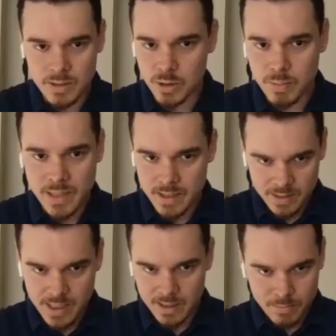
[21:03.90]
you plan on
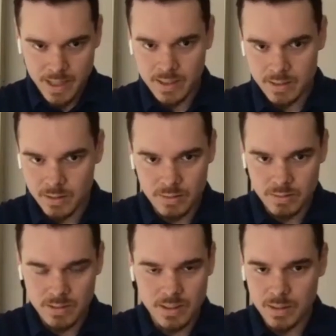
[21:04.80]
getting back
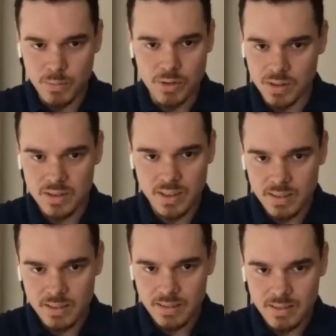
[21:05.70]
into like the music
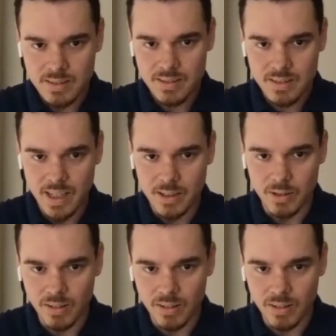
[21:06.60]
scene at all?